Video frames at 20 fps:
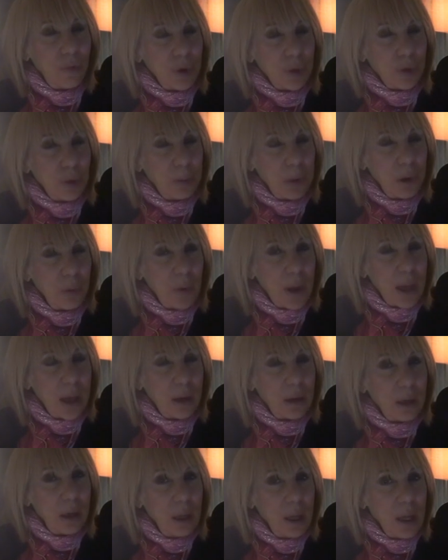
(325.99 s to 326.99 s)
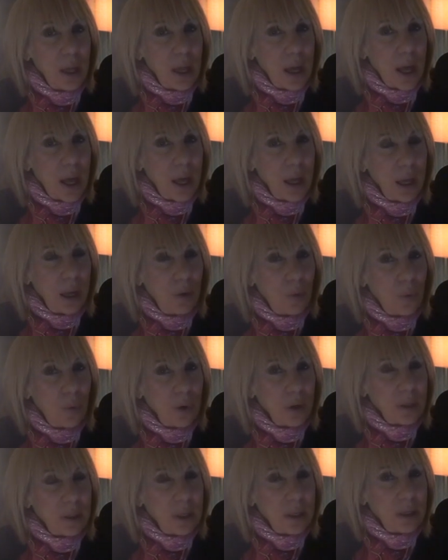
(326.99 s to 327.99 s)
of which will be around in
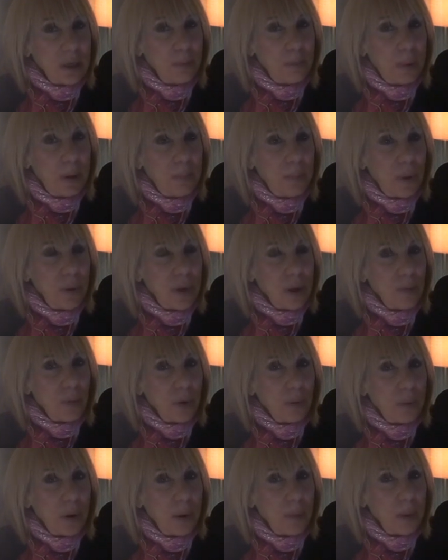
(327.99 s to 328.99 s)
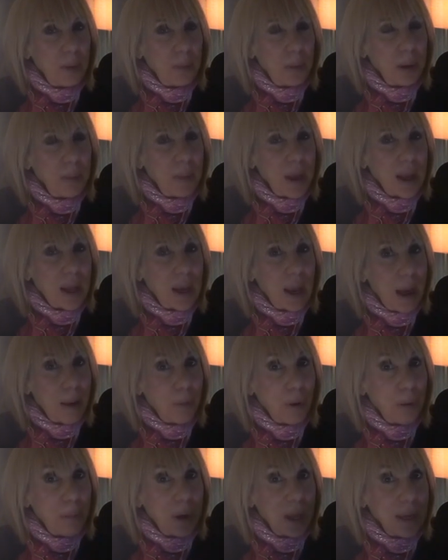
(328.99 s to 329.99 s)
award season, but both of them will probably make a lot
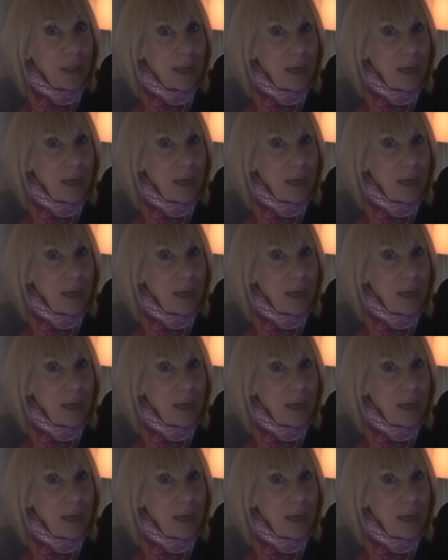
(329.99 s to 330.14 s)
more money